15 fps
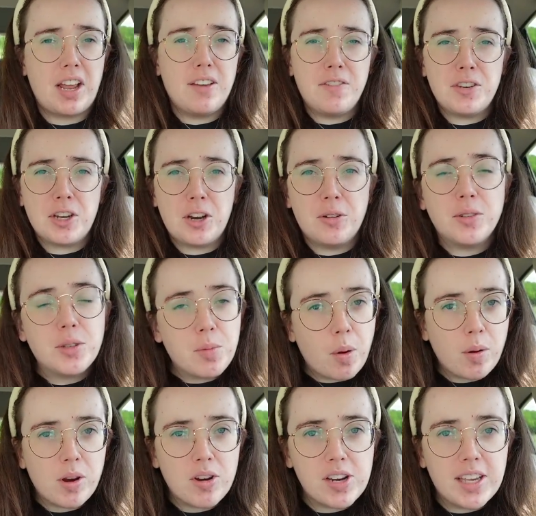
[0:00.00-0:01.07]
If you don't, you're
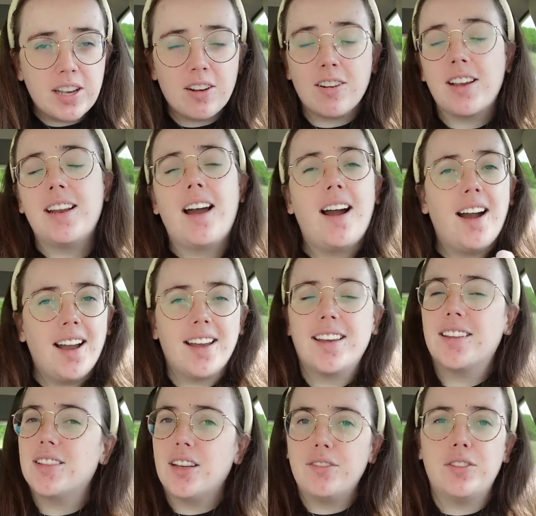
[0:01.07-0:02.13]
probably already here, and hi,
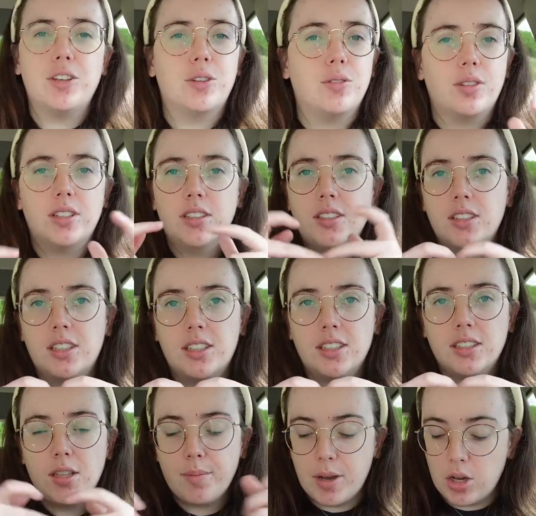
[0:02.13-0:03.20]
love you
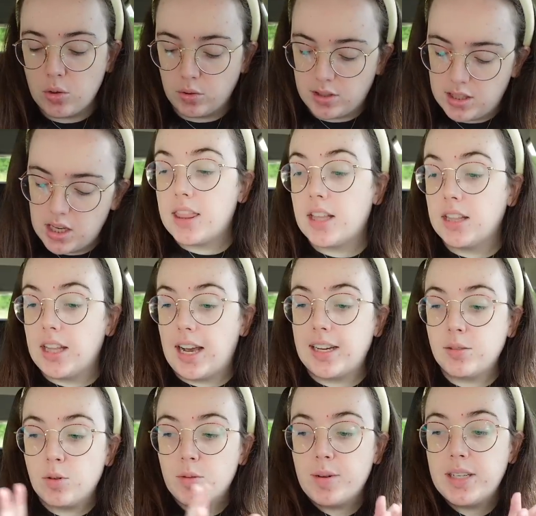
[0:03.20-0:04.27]
the most. The
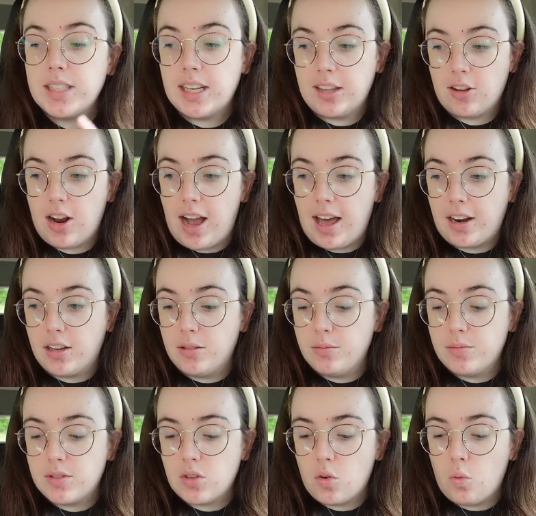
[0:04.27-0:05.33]
Last Word by Taylor
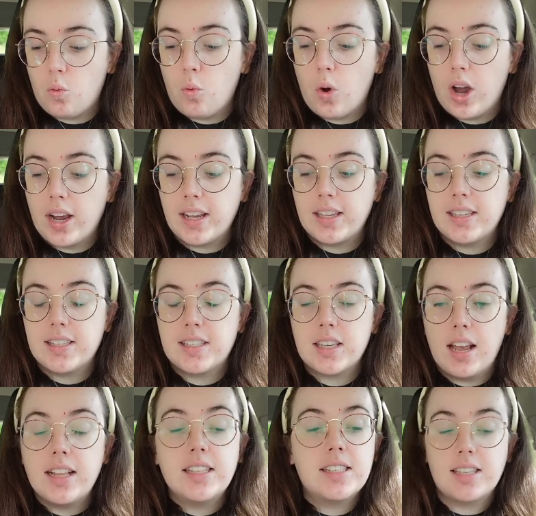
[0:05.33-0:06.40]
Adams was
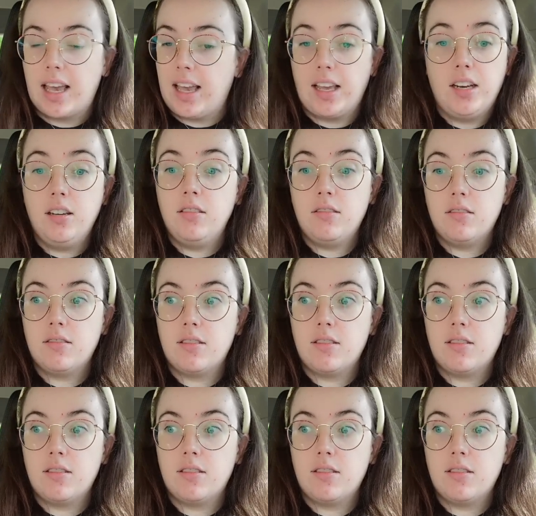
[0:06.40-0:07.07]
insane.